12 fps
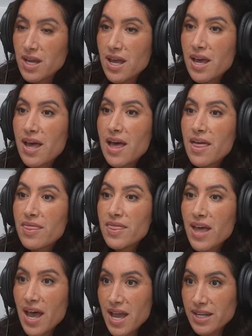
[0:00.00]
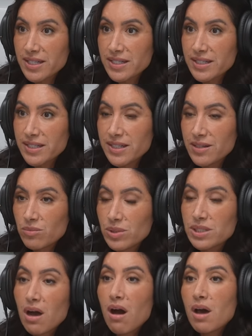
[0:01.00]
Yeah. And then
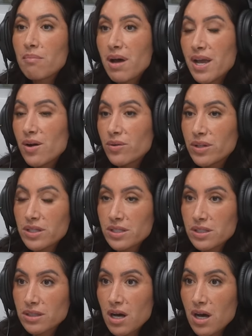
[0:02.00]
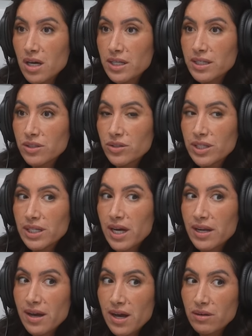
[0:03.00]
was on my own in the salon learning
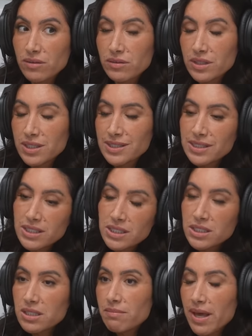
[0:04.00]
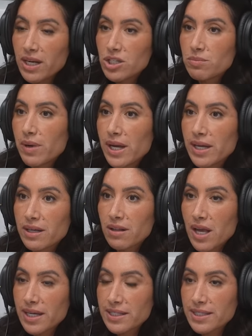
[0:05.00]
kind of how to manage my
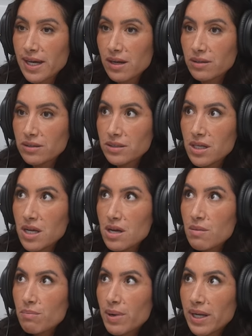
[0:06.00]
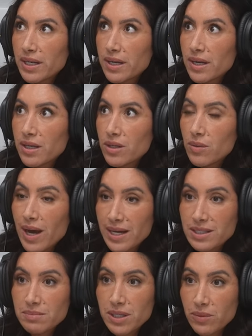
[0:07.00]
clientele. But you
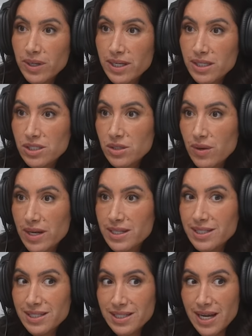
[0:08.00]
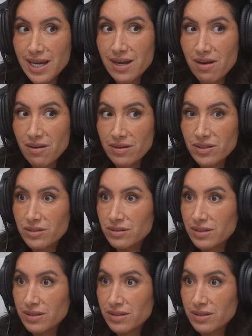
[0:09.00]
had to be quick because you had to stay on your,